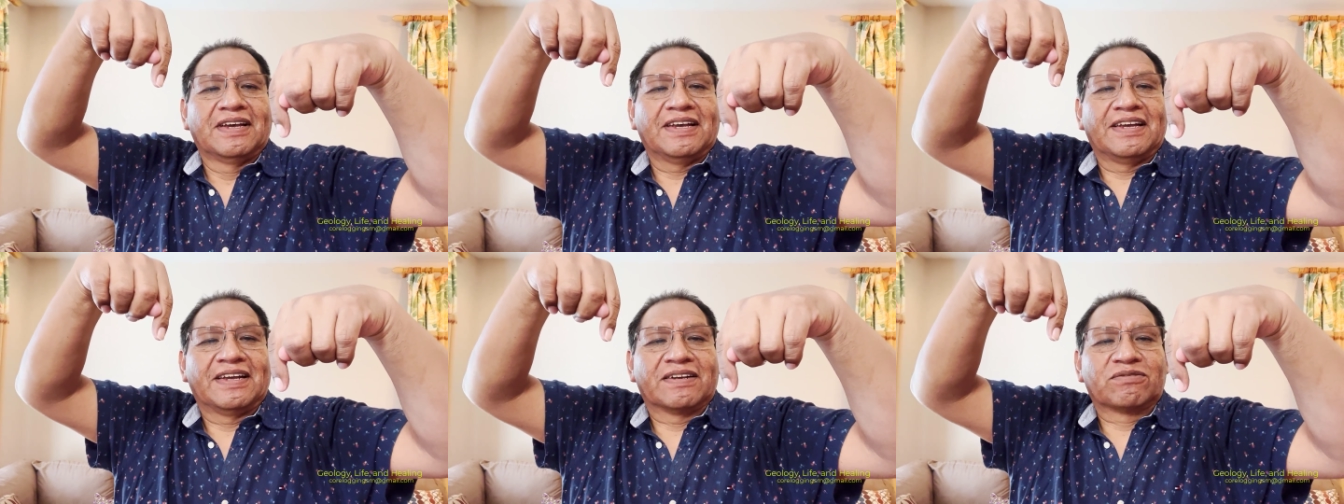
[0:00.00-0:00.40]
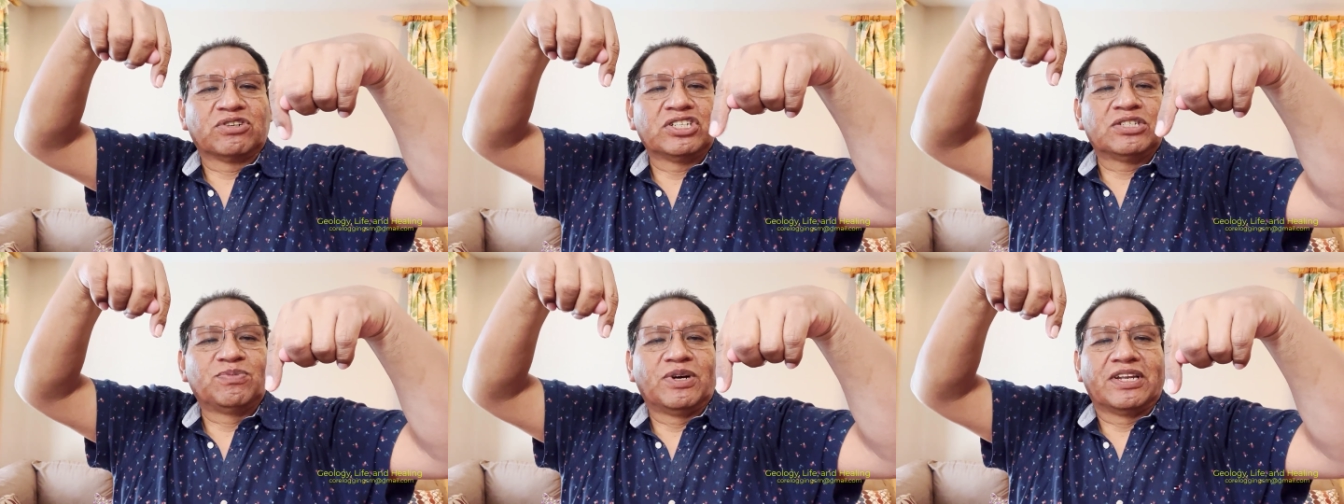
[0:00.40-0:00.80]

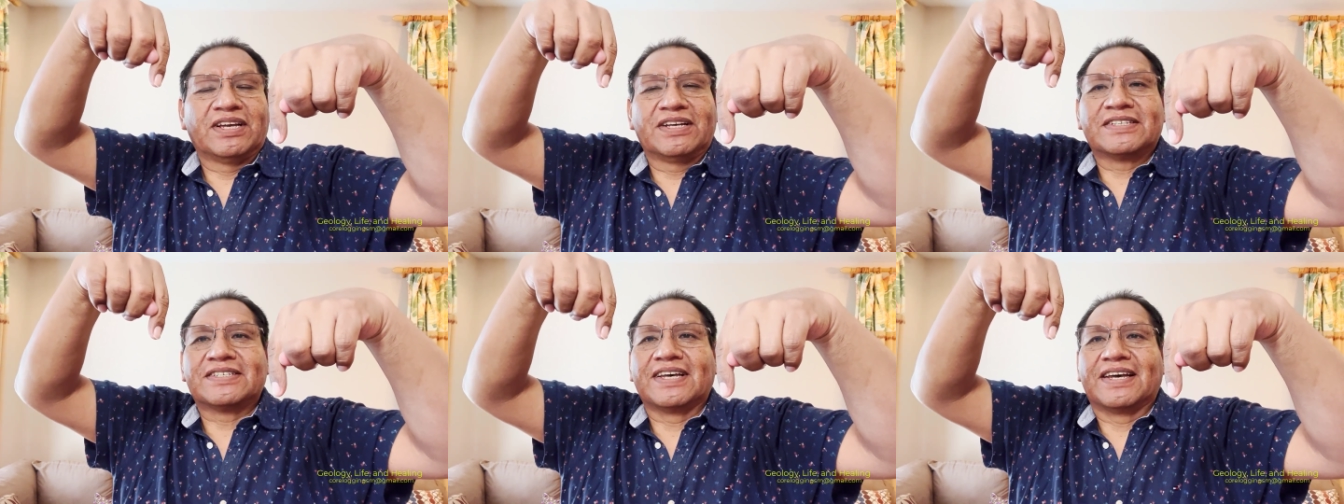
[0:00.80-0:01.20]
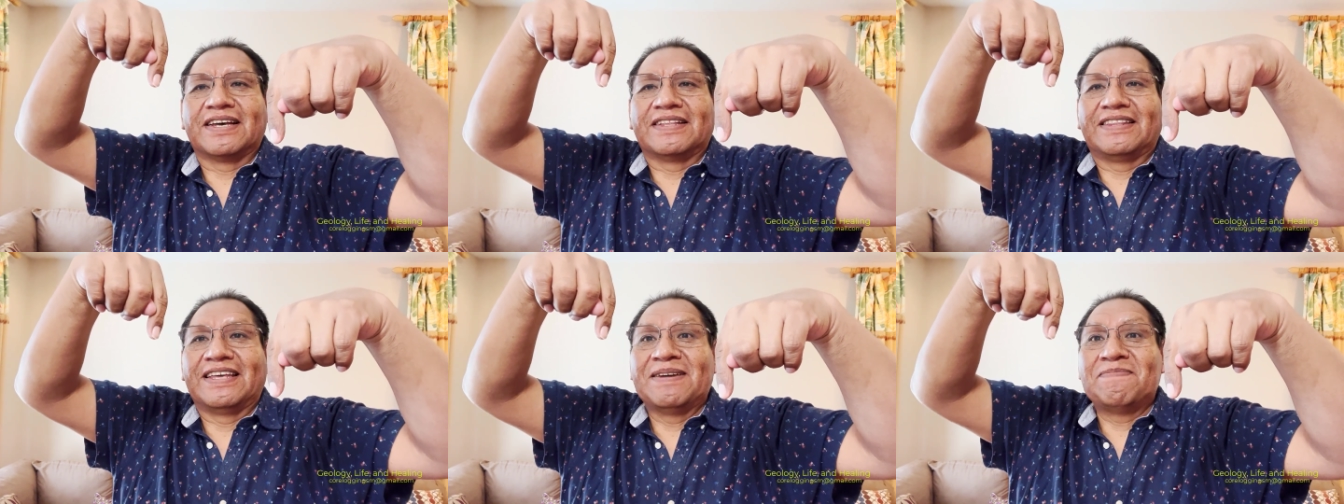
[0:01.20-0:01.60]
enrichment it's
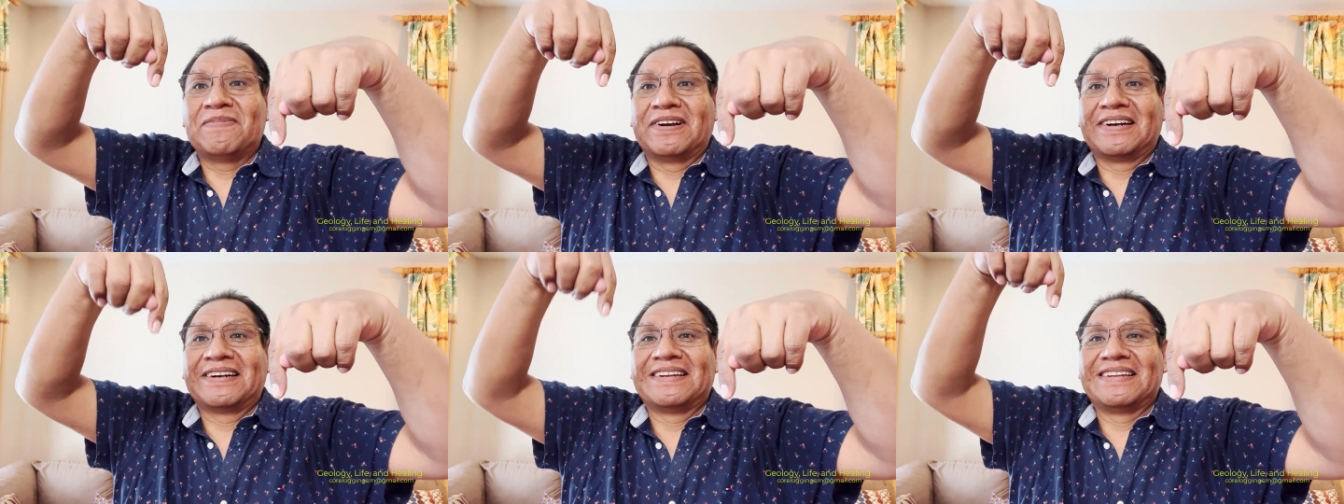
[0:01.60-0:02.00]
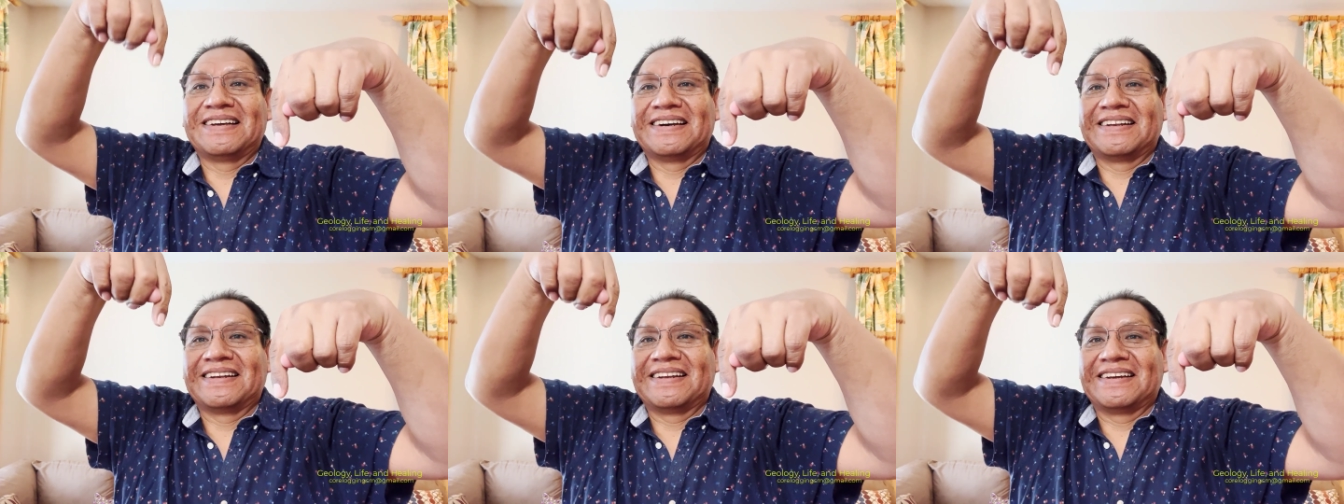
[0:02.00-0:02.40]
deeper
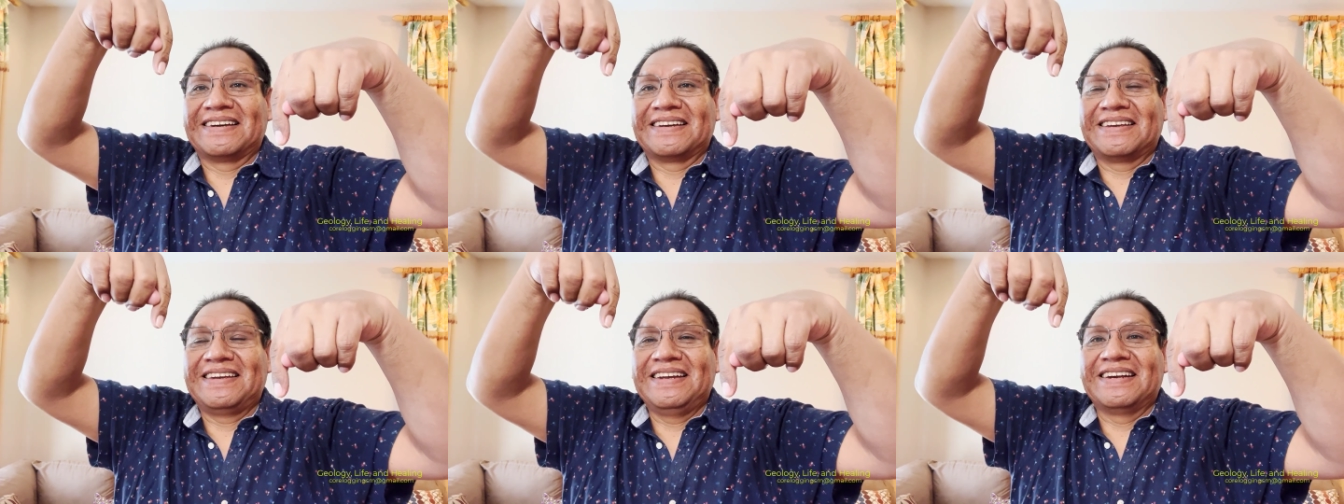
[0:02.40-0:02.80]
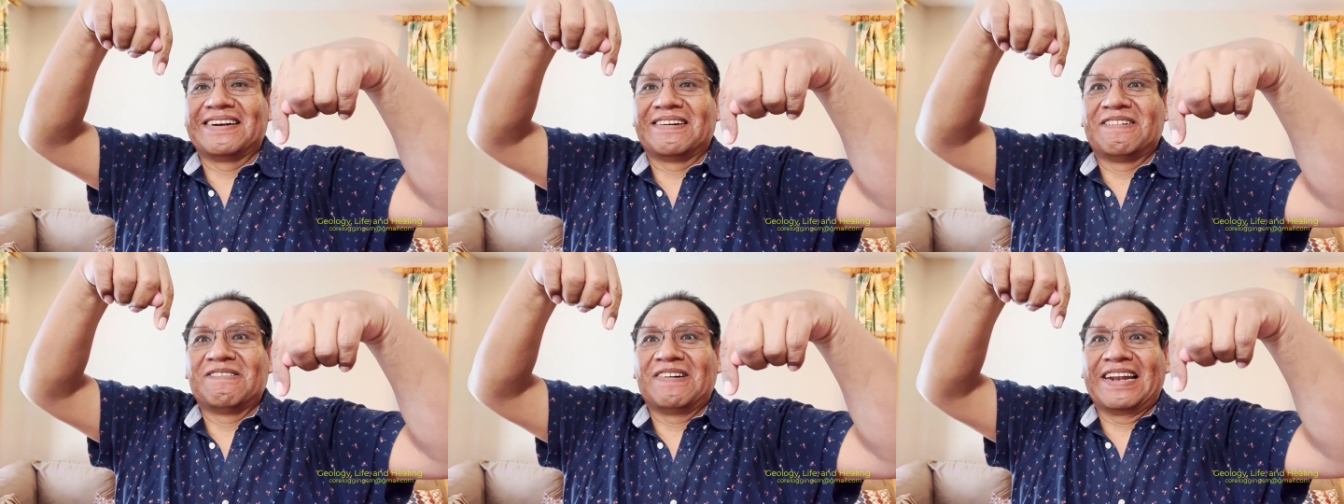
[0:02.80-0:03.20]
than
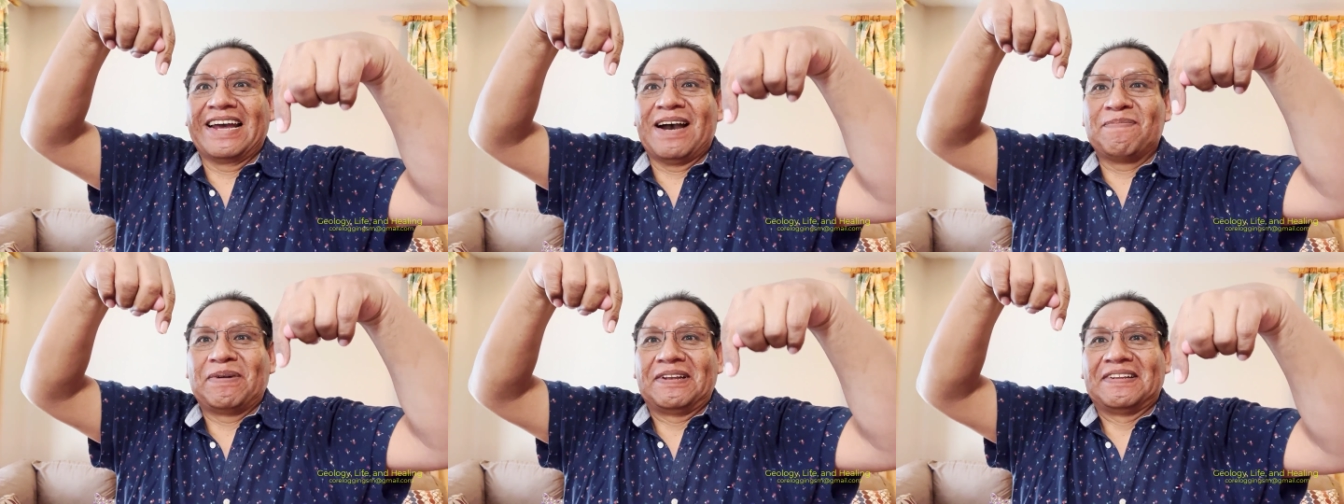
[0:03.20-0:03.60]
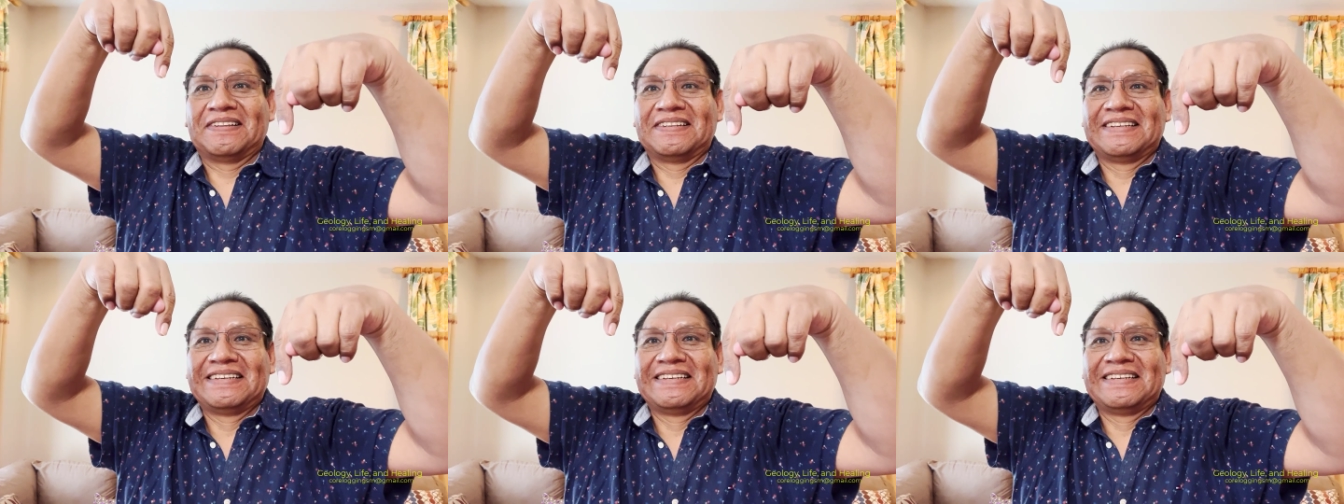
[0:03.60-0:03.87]
here. What happened?